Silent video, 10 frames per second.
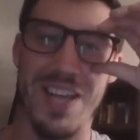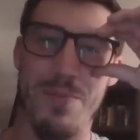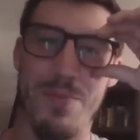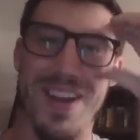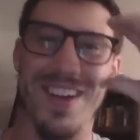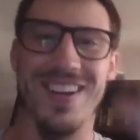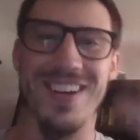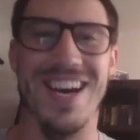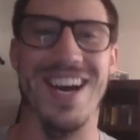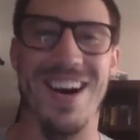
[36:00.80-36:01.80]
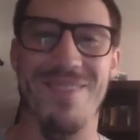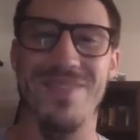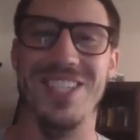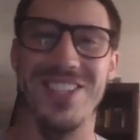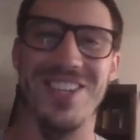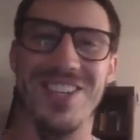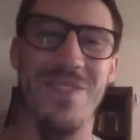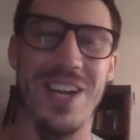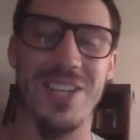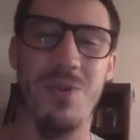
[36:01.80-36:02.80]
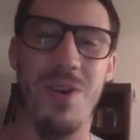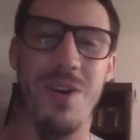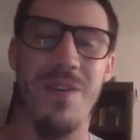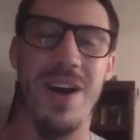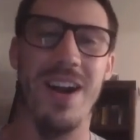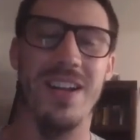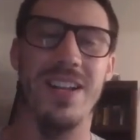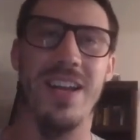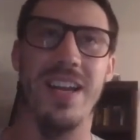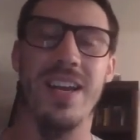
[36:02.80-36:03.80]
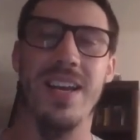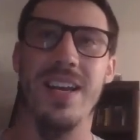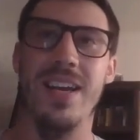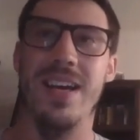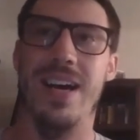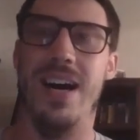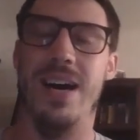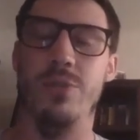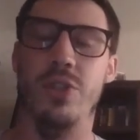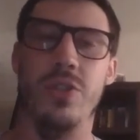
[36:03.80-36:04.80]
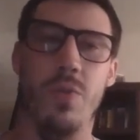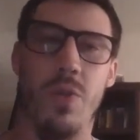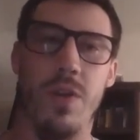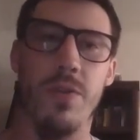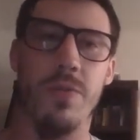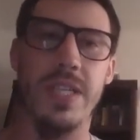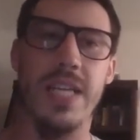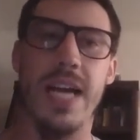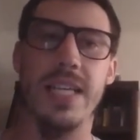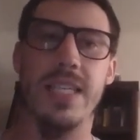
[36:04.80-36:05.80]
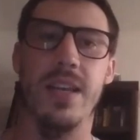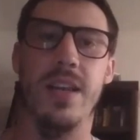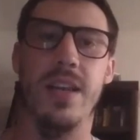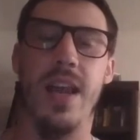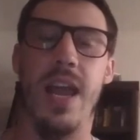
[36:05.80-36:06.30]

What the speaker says: Amanda, but she was doing the fitness qualifier, and like she was doing one of her retests, and